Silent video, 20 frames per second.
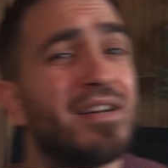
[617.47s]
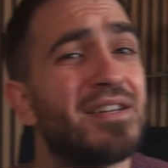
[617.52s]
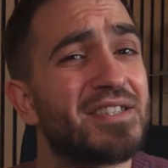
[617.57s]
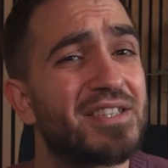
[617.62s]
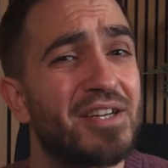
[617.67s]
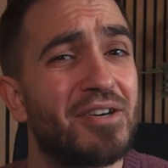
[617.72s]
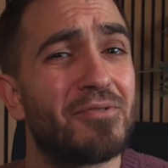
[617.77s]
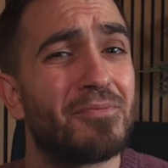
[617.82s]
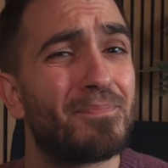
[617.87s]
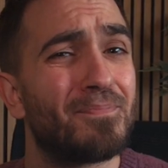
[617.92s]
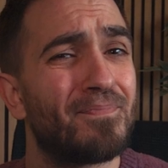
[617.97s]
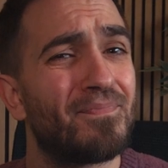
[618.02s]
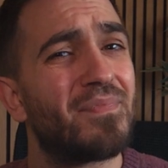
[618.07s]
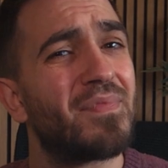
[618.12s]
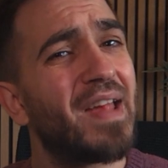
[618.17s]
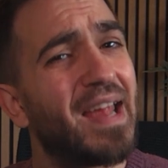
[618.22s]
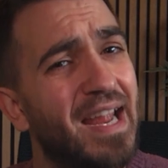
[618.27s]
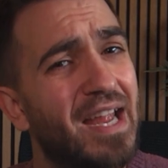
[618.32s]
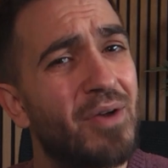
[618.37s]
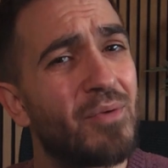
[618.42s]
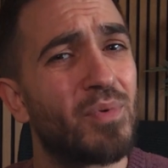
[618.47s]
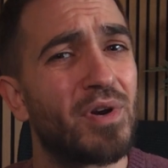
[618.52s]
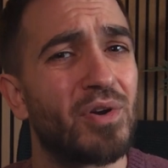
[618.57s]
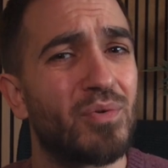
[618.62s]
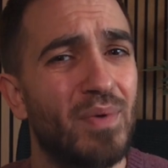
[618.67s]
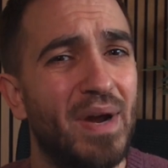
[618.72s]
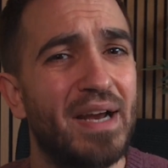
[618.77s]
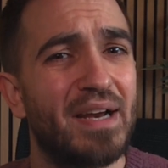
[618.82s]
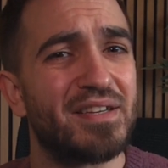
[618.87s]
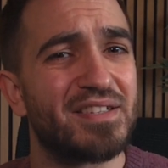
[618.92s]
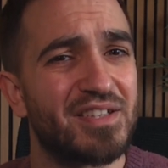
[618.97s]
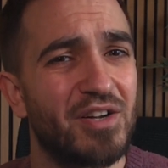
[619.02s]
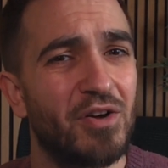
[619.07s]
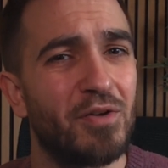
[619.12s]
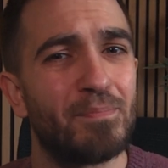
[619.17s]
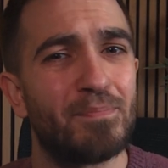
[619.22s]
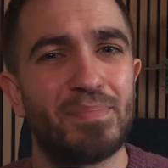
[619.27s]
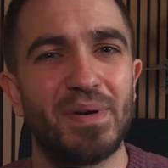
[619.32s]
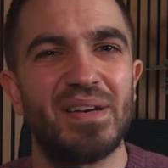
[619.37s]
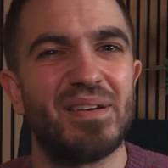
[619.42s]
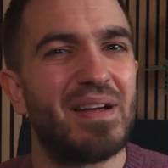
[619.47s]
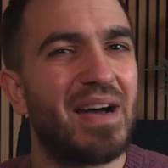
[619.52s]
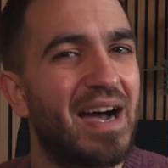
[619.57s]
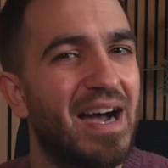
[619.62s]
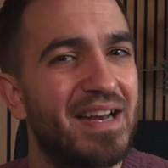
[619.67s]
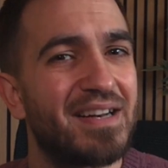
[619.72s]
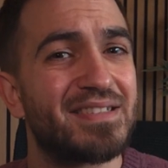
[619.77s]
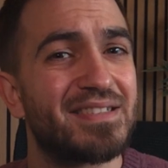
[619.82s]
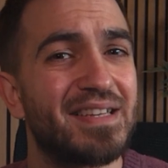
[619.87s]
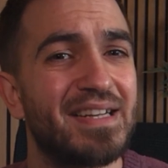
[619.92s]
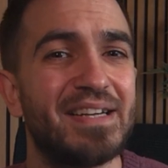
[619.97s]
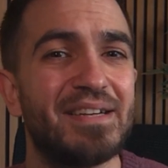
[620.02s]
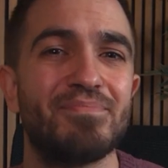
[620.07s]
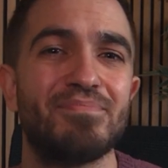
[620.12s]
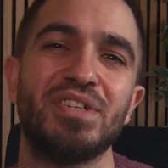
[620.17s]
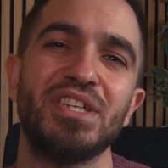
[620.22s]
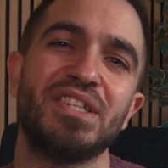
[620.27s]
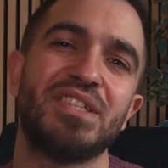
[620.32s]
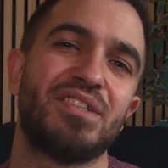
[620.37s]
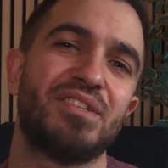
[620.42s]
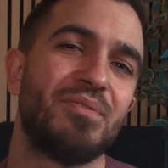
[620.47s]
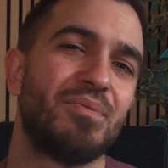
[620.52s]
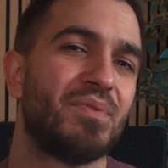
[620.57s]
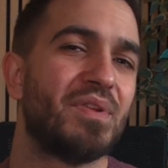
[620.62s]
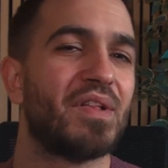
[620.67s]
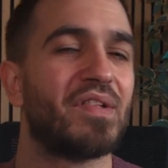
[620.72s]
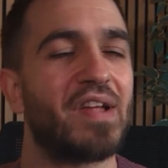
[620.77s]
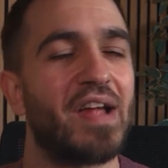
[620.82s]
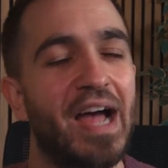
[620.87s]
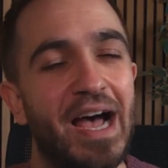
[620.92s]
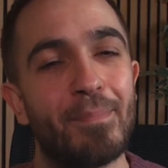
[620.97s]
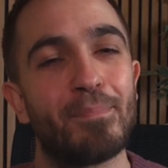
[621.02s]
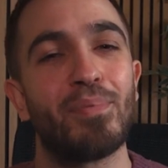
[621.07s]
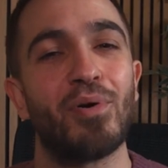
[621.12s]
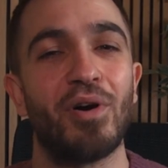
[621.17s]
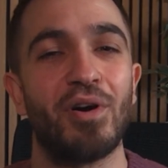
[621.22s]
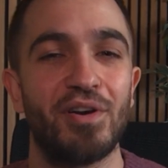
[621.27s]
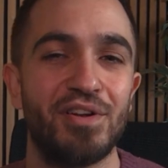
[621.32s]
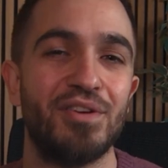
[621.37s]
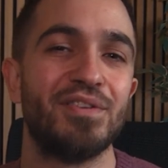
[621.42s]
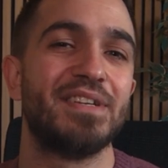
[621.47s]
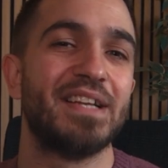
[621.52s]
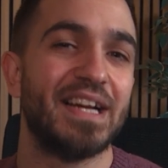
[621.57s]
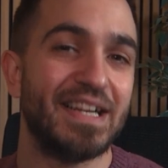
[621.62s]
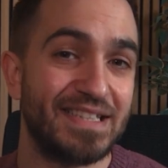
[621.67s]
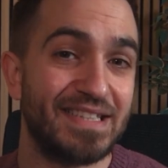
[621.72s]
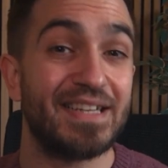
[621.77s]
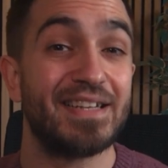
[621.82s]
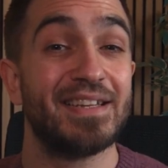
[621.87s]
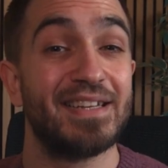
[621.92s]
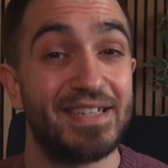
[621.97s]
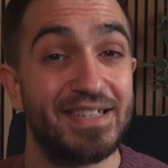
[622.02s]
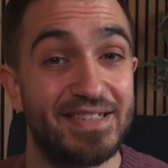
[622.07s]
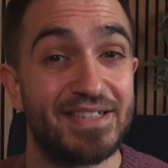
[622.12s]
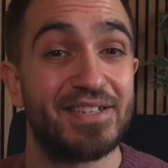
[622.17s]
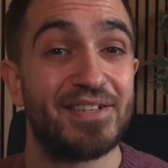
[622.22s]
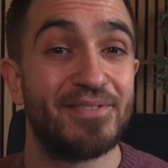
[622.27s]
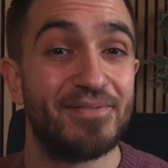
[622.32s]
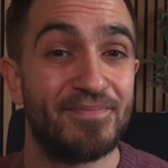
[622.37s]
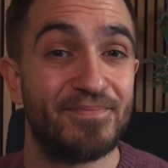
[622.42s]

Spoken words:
So take it with a grain of salt, but honestly, just do the top part of your desk at least.